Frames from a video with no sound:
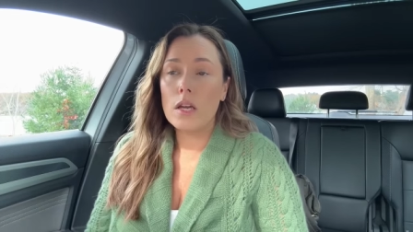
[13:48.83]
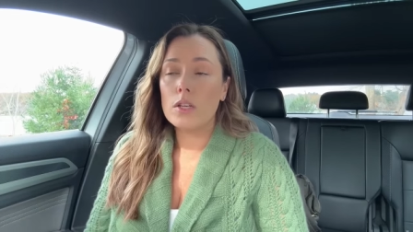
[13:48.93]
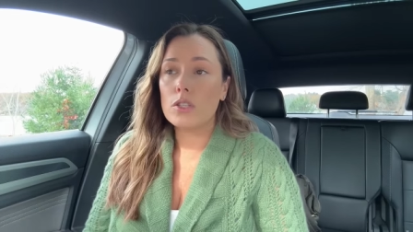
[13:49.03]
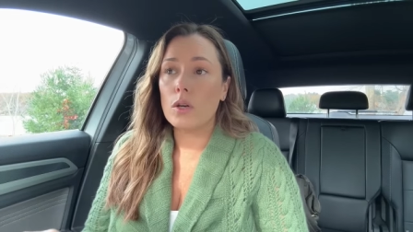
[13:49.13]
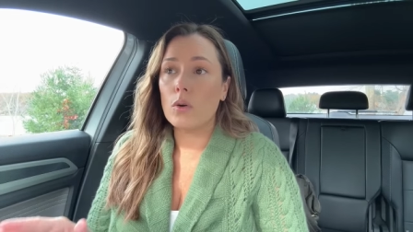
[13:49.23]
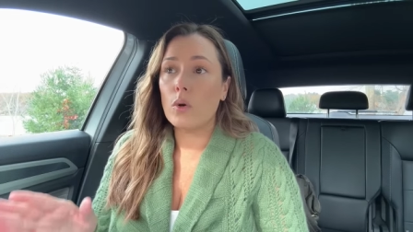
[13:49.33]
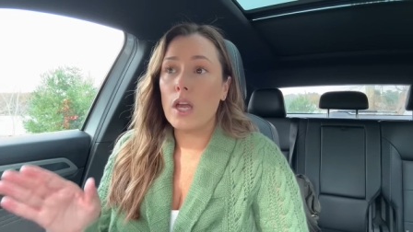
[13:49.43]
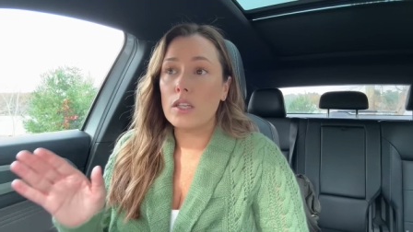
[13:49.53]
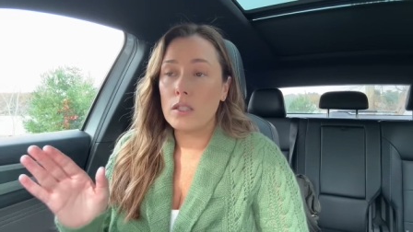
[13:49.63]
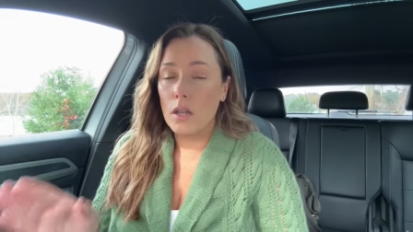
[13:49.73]
So
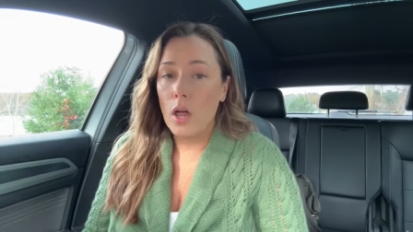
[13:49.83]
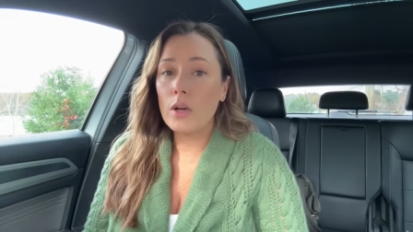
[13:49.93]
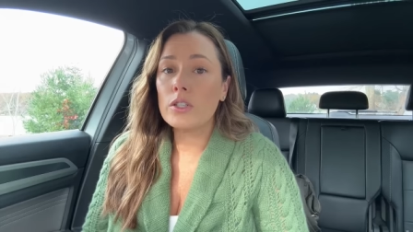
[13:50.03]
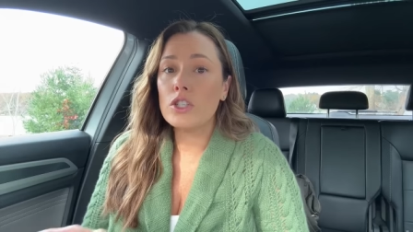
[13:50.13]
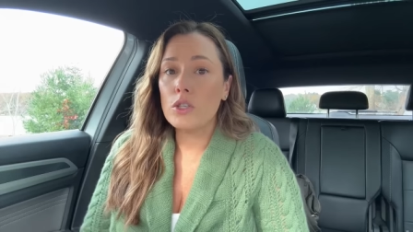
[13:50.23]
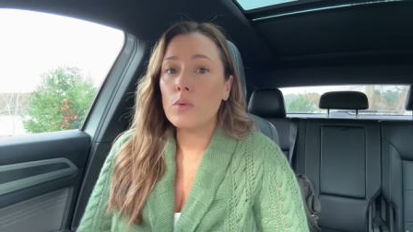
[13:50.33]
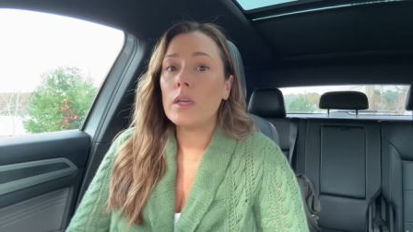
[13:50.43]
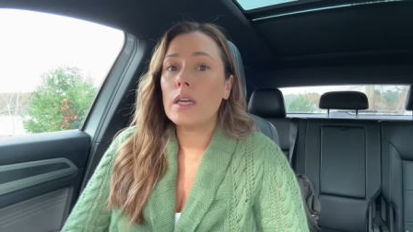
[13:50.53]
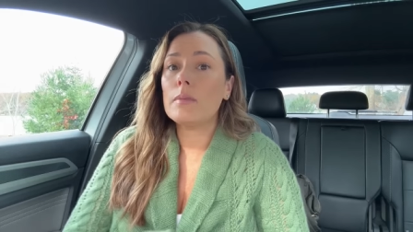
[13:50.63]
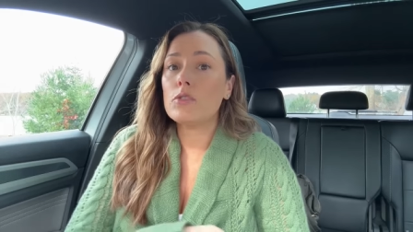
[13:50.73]
as long as you
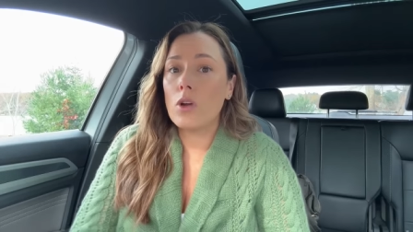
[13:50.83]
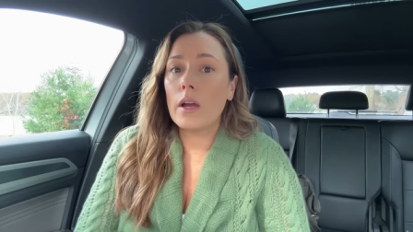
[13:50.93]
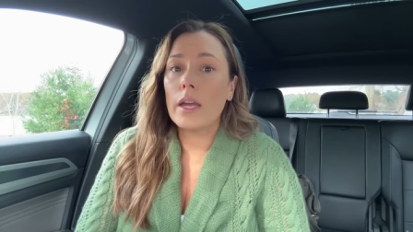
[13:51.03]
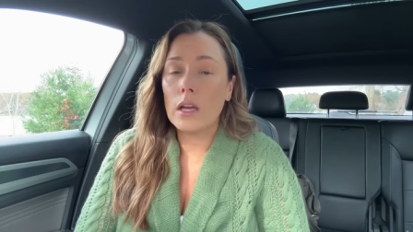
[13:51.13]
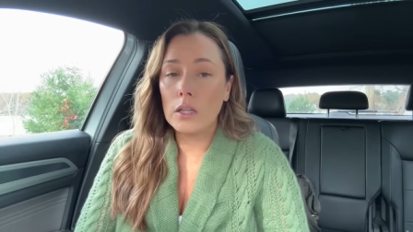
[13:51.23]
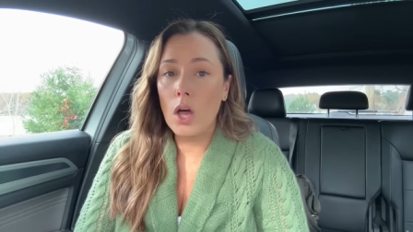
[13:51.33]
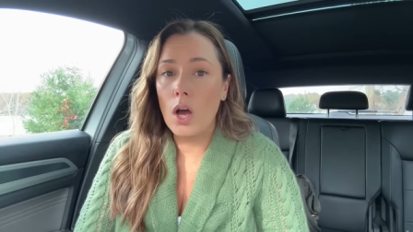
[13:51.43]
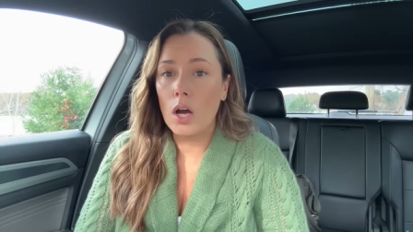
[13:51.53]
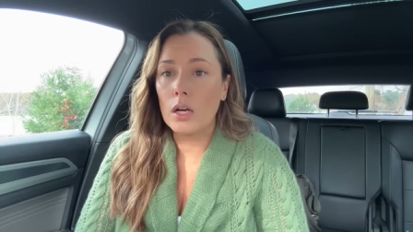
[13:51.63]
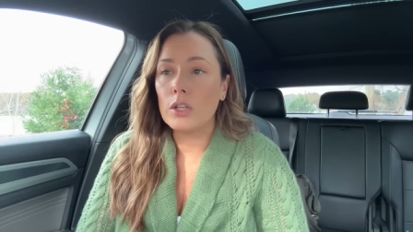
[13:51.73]
keep trucking
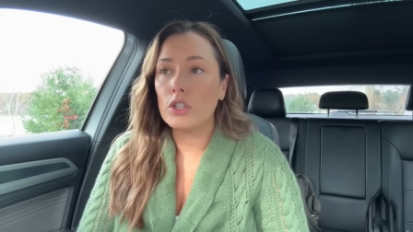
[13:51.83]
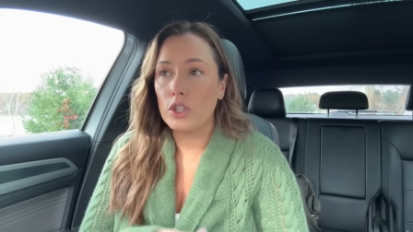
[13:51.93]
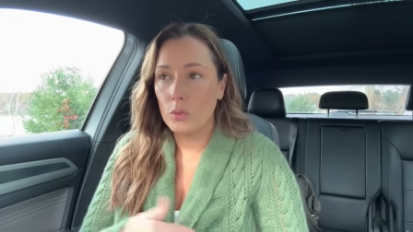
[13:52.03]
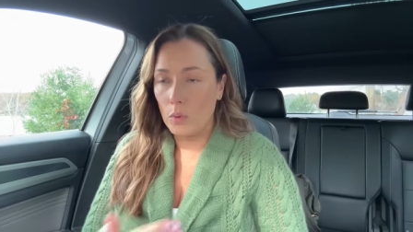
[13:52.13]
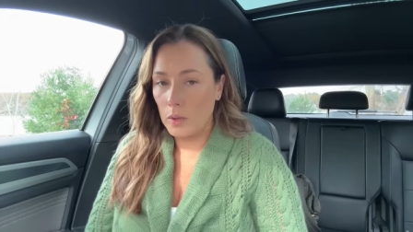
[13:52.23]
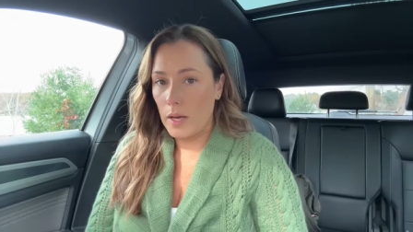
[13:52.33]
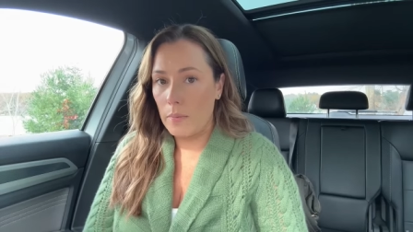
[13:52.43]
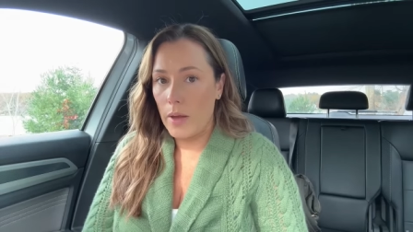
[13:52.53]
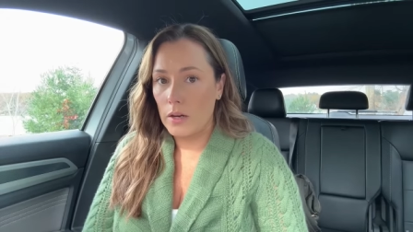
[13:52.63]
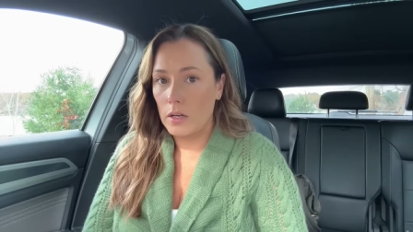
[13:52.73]
along, you will
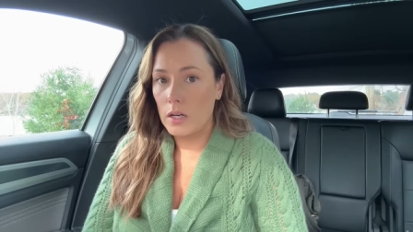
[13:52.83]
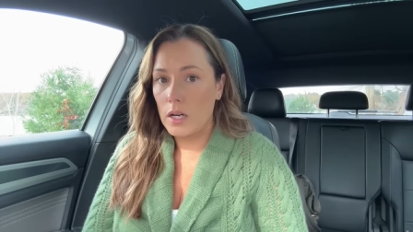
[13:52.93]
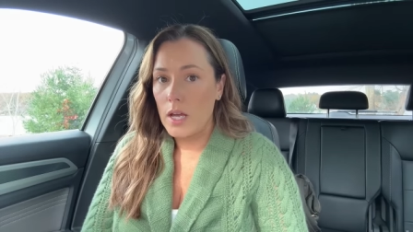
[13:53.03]
get better.